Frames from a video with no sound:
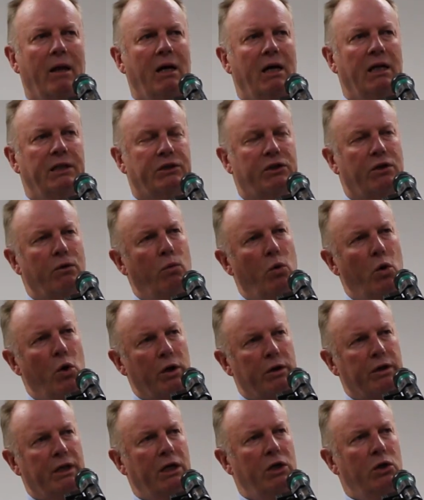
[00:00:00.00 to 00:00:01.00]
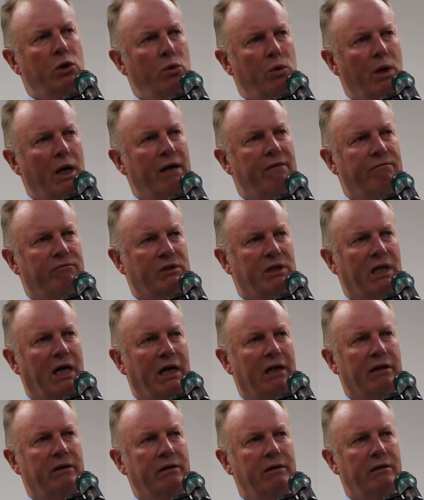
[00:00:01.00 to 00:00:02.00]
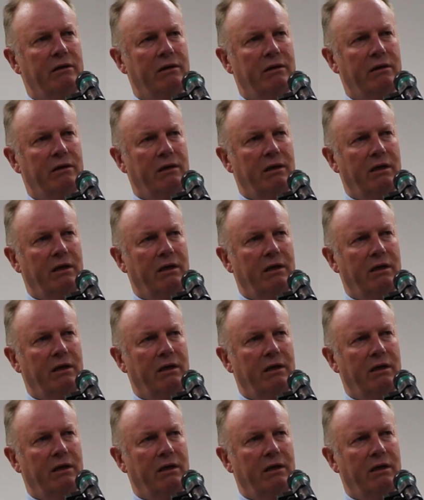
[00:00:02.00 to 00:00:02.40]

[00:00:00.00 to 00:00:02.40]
is the work that you have done,